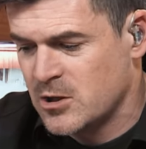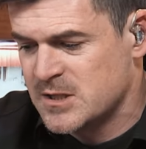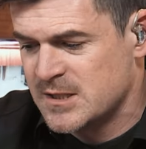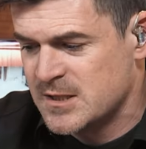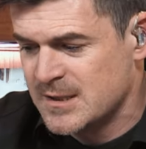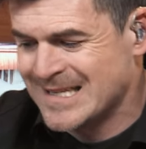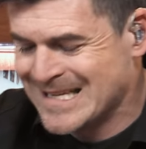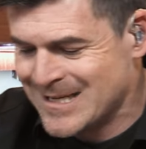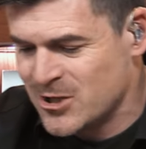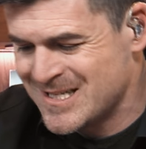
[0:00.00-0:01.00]
narciss
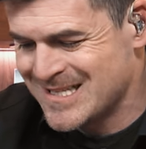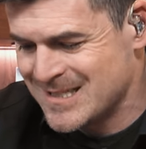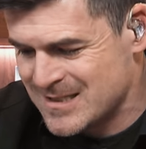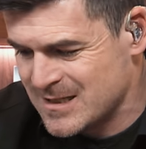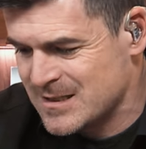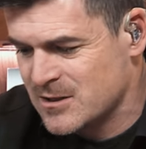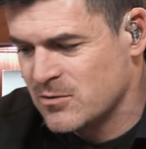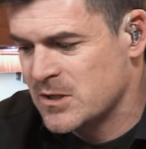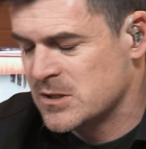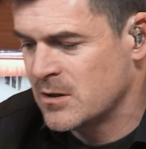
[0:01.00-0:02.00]
narcissistic
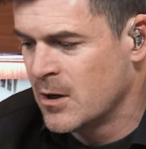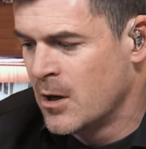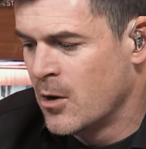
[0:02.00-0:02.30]
situation,